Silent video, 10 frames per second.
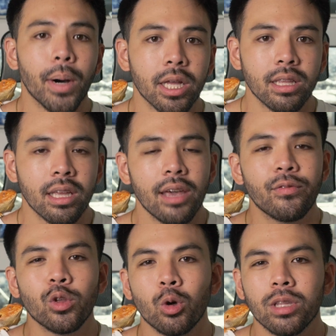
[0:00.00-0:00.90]
but if
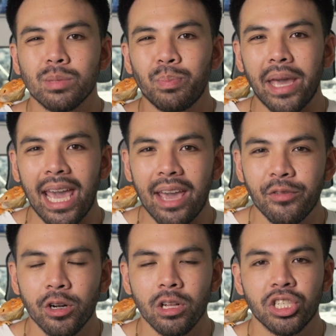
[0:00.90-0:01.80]
you notice
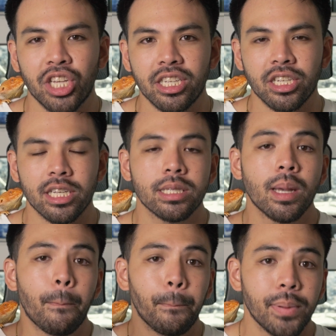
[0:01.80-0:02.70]
behavioral changes
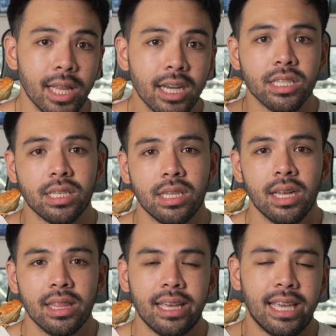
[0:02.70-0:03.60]
plus
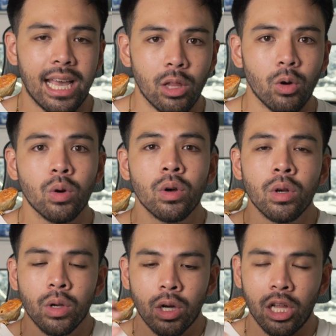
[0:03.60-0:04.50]
the yellow
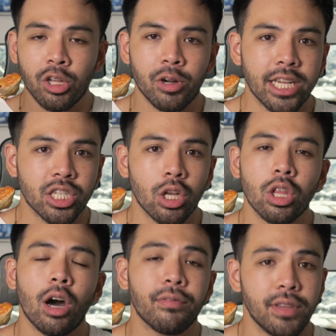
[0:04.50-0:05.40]
coloration
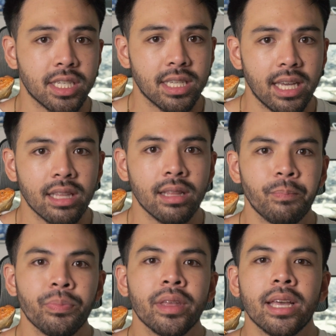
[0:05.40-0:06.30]
of the skin,
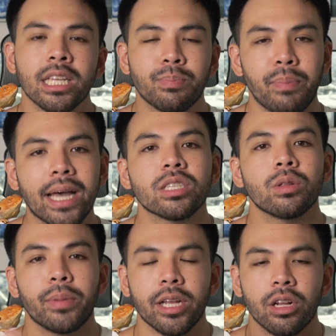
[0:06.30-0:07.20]
it's best to
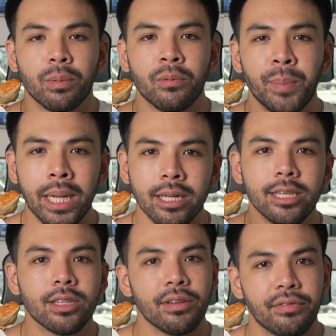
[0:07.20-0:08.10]
bring your
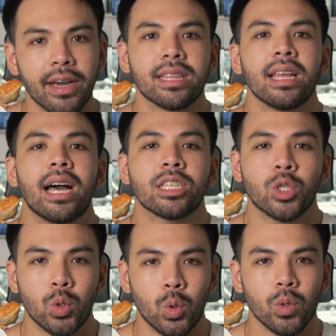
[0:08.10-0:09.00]
beardie to the vet as
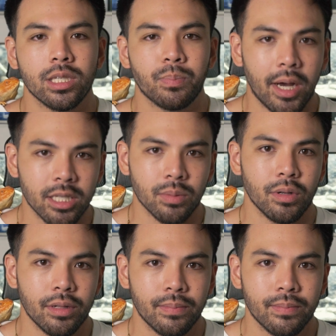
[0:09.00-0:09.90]
soon as
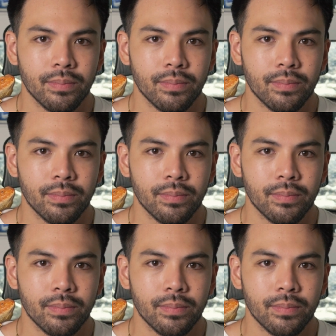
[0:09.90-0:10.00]
possible.